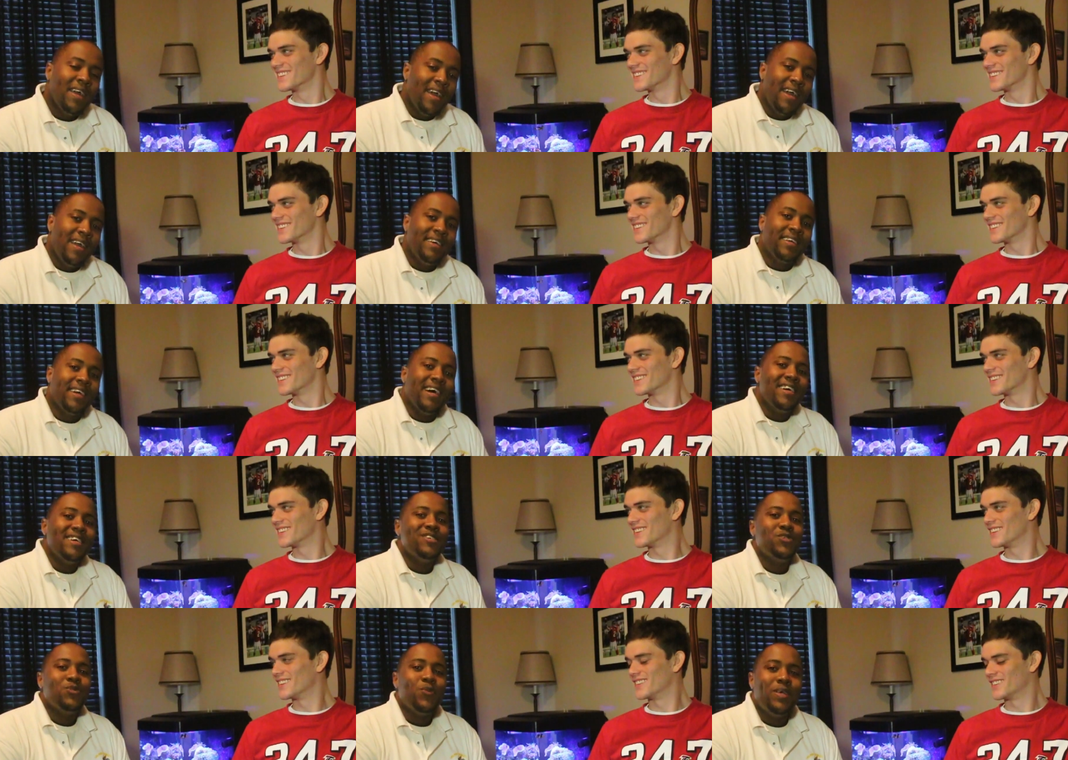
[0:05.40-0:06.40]
Speaker 1: Hey
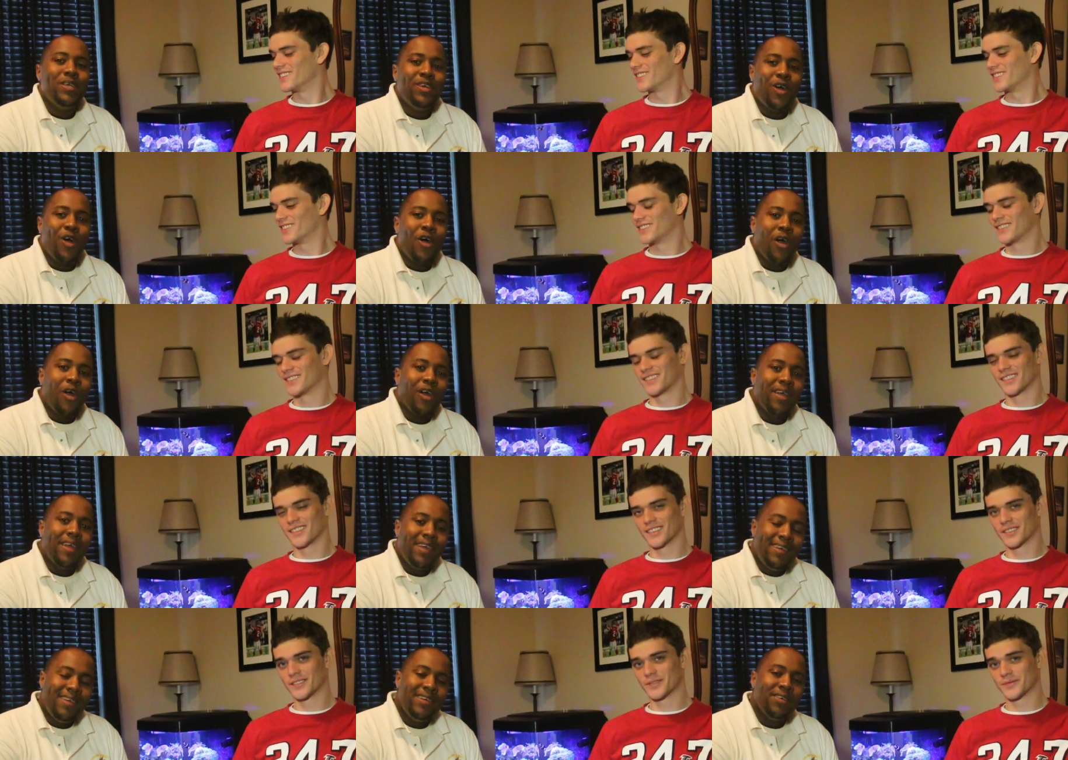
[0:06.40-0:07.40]
guys, we are
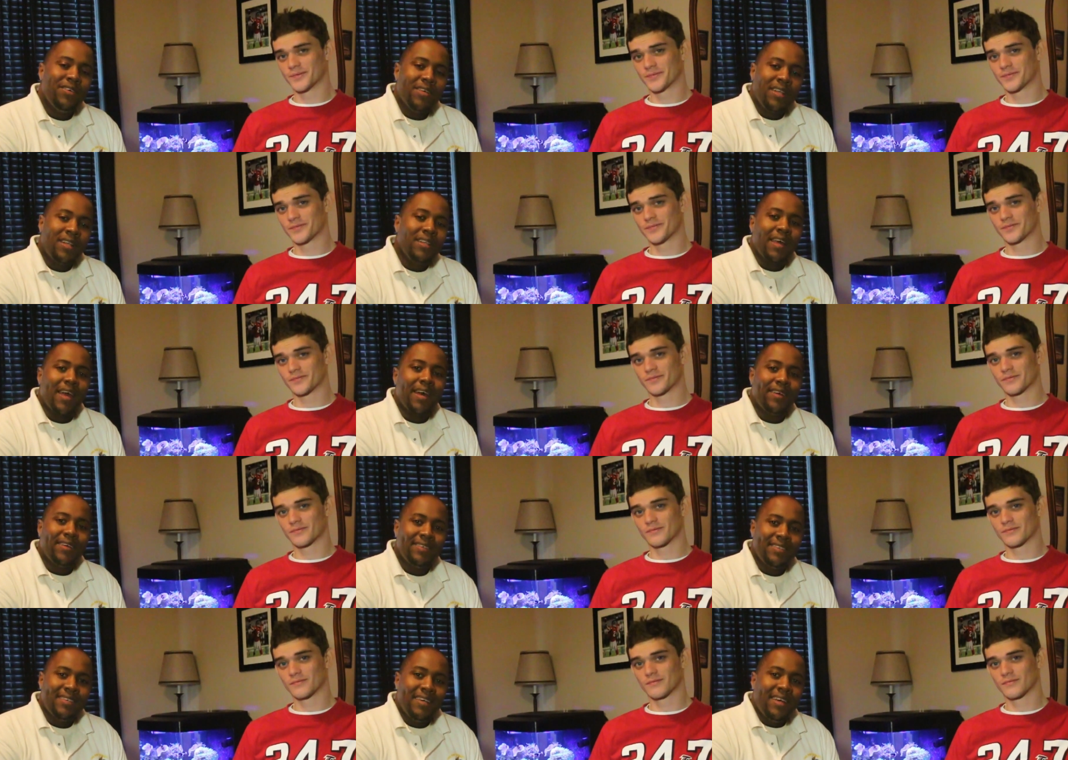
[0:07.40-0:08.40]
here in
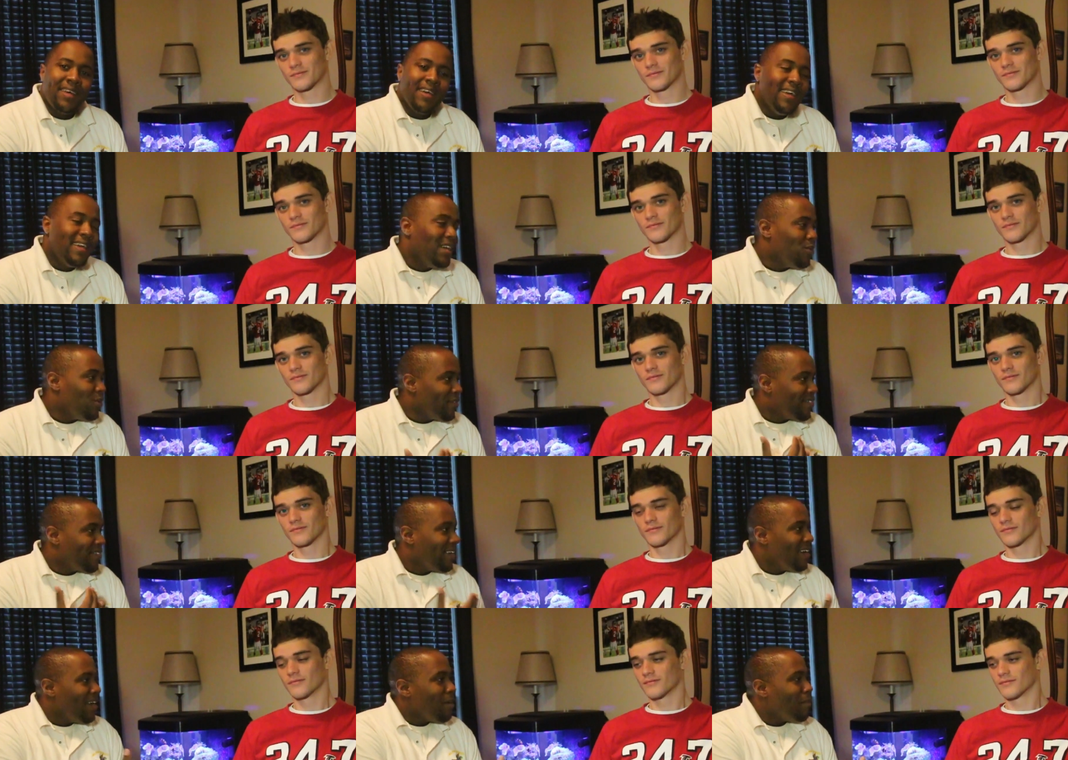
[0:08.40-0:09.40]
Atlanta, here with
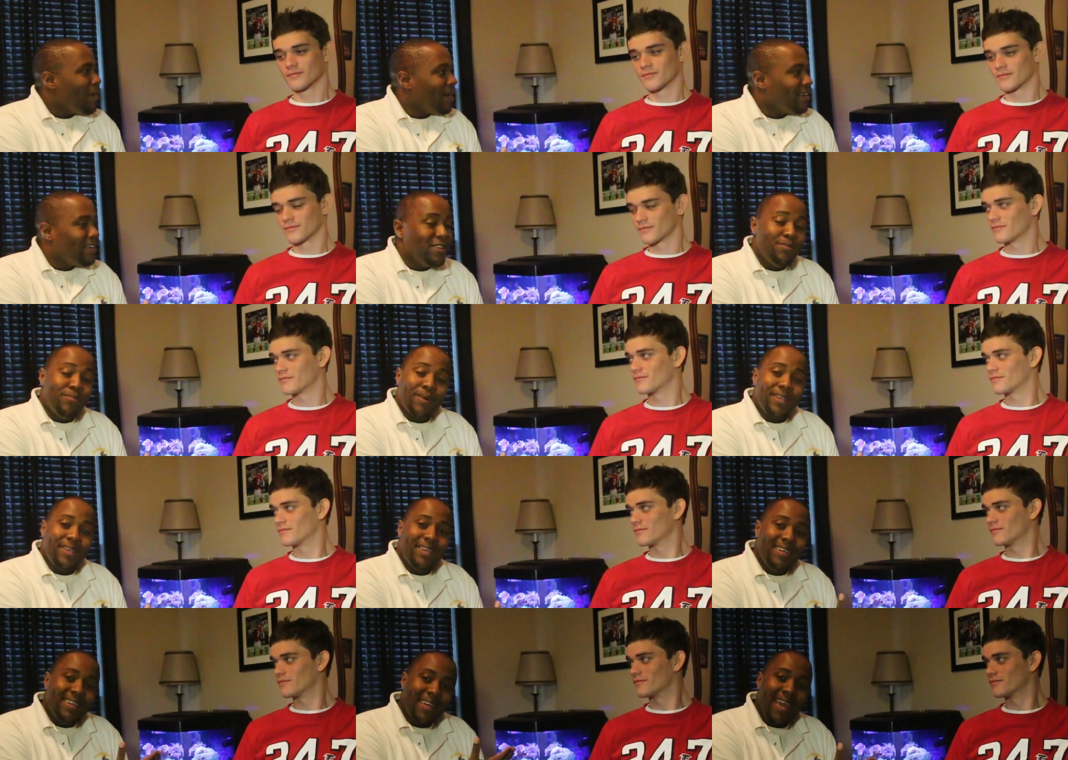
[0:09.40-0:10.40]
my good
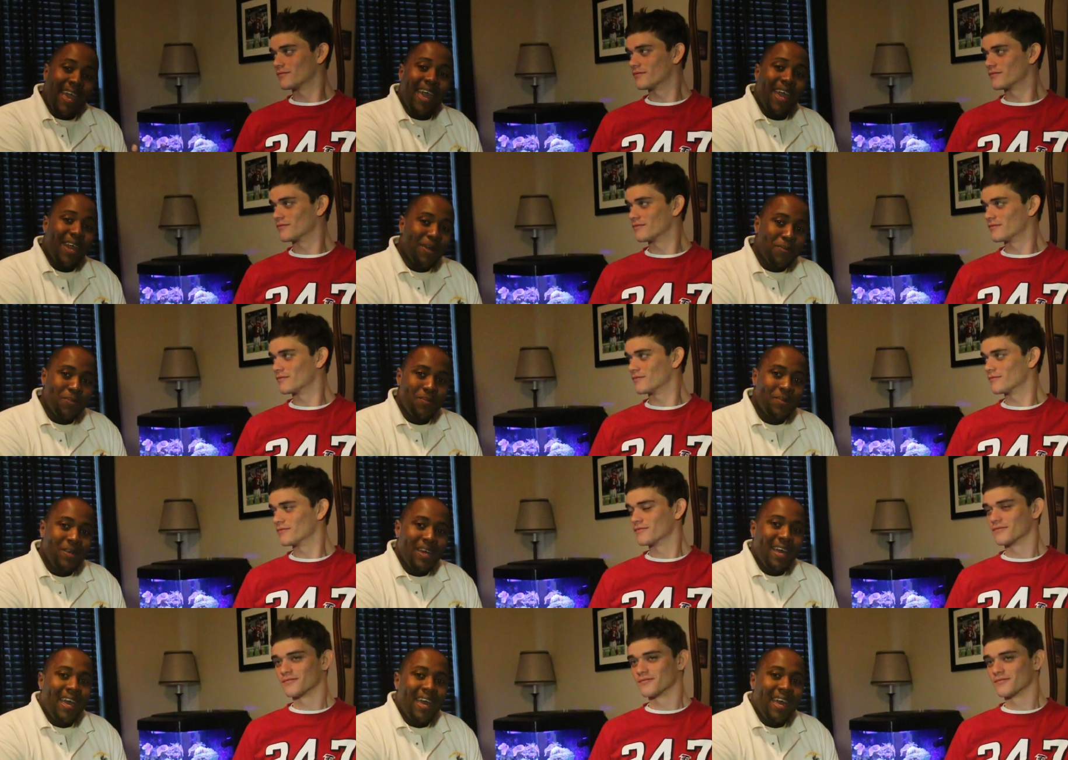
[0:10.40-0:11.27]
buddy Cam.